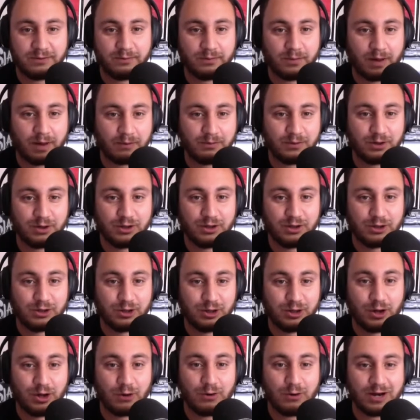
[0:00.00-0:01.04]
because I'm
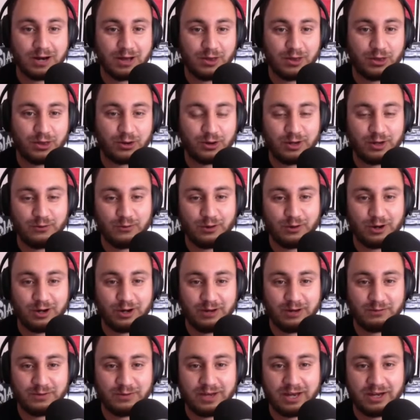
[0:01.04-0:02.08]
going on 31.
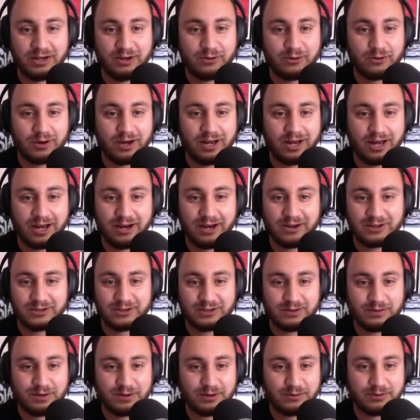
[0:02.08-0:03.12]
And I'm getting gray hair,
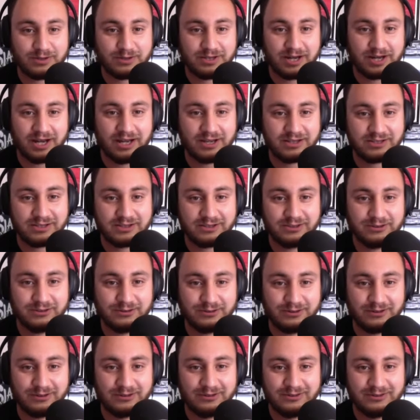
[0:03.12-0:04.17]
so I better dye it
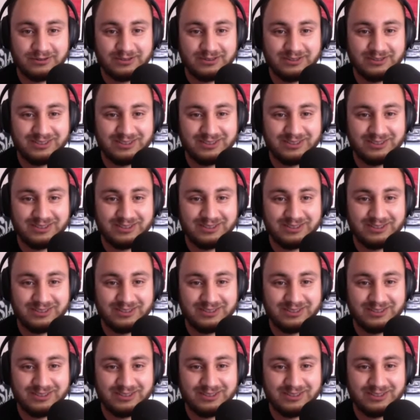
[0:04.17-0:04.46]
soon.